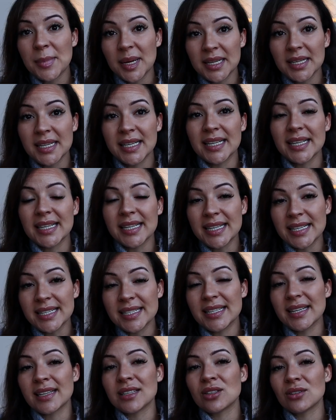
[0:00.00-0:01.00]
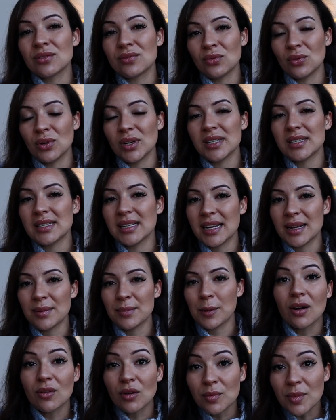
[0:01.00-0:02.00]
making it easier to fall
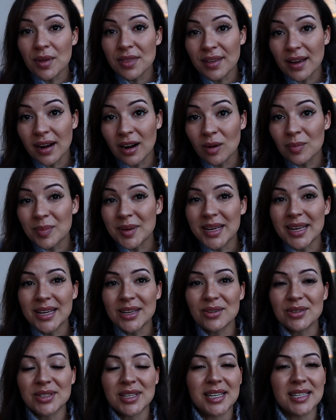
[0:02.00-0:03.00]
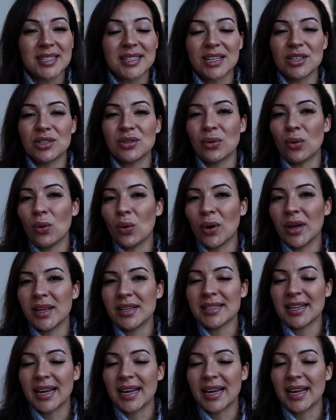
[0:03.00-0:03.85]
asleep. Aromatherapy using essential oils